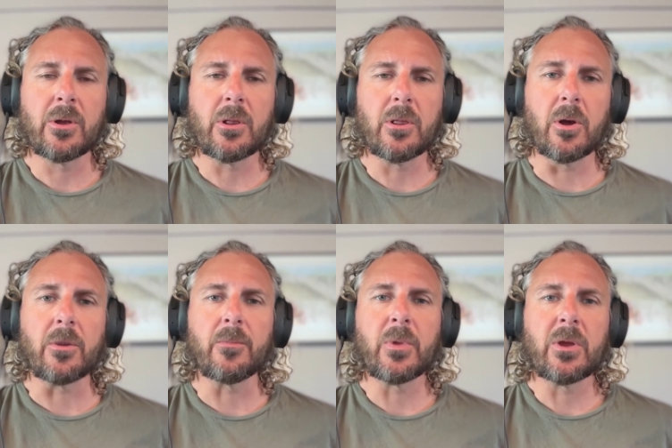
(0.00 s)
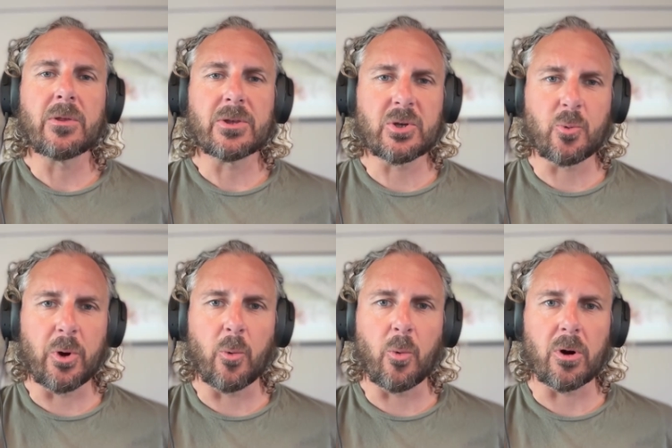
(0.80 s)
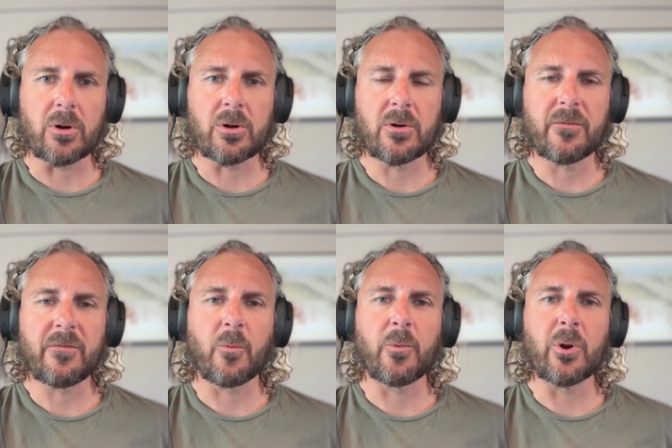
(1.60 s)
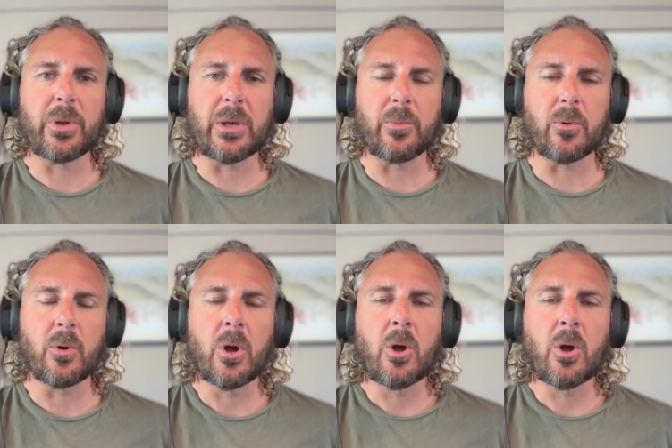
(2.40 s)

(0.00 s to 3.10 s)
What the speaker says: Look, this is real work for real people